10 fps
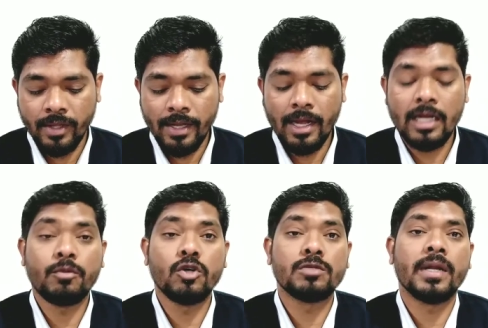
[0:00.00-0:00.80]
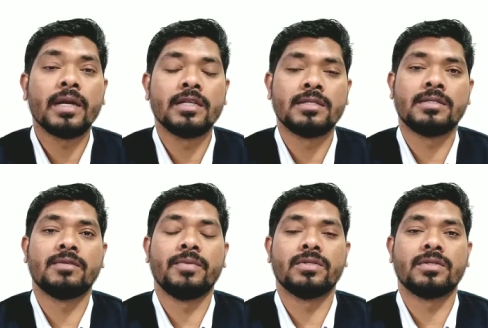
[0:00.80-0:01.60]
then atmospheric
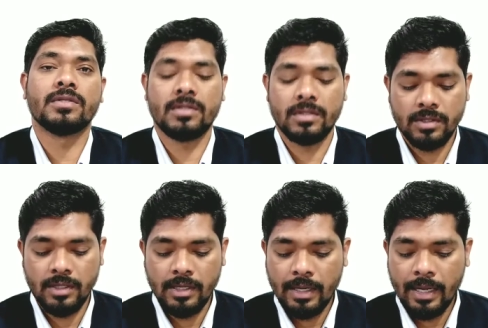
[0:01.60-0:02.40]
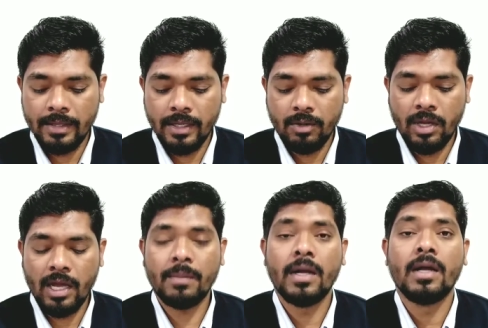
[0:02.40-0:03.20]
disturbances and then we
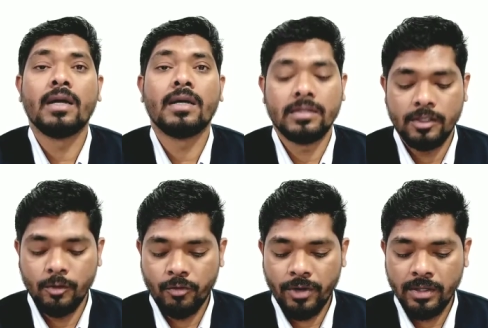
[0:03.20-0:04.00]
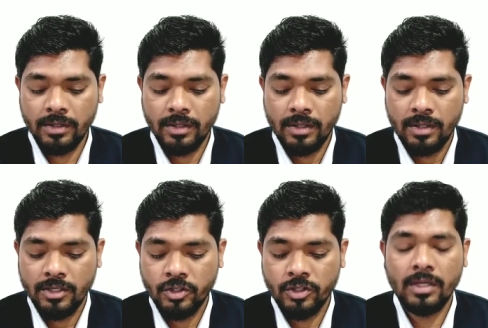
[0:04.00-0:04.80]
have
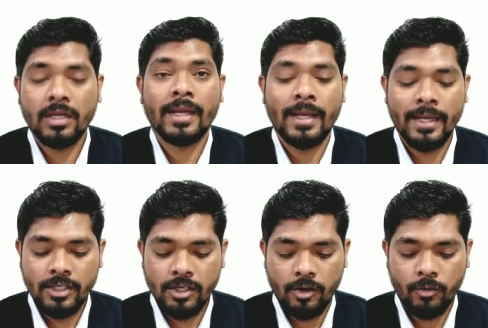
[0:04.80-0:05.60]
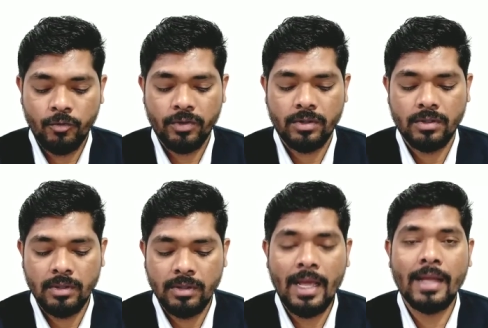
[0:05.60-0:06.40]
differential heating of
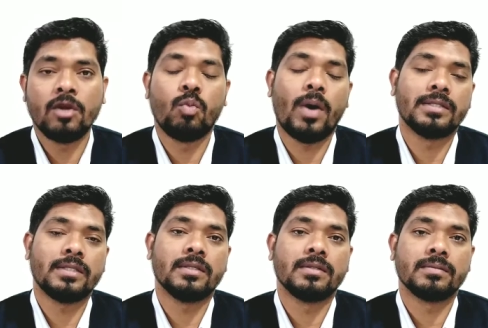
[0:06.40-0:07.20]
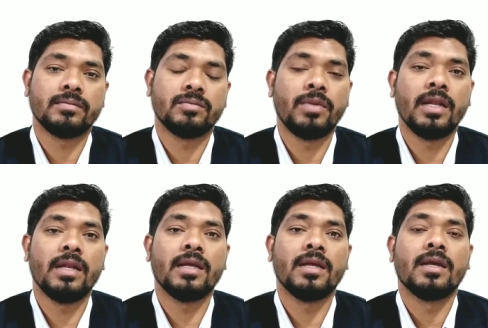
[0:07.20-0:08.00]
land and water
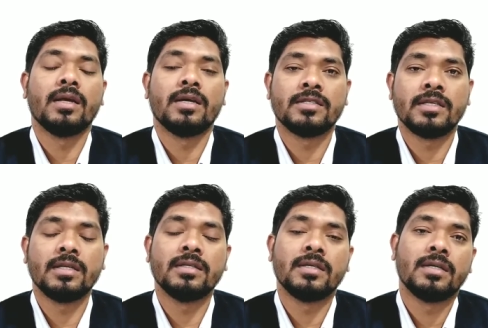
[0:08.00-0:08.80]
mainly sudden